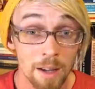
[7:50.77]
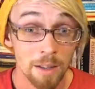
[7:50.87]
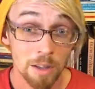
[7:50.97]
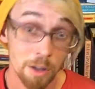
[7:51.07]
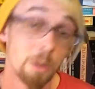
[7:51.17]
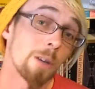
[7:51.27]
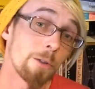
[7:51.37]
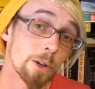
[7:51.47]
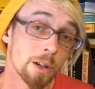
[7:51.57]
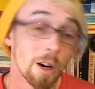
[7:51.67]
So if
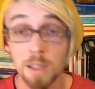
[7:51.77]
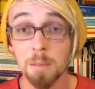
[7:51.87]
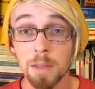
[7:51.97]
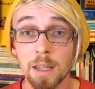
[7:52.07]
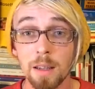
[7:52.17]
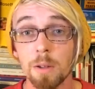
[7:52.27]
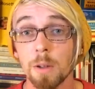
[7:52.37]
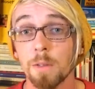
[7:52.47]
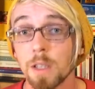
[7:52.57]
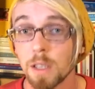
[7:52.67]
you're contemplating the
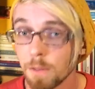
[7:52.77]
universe,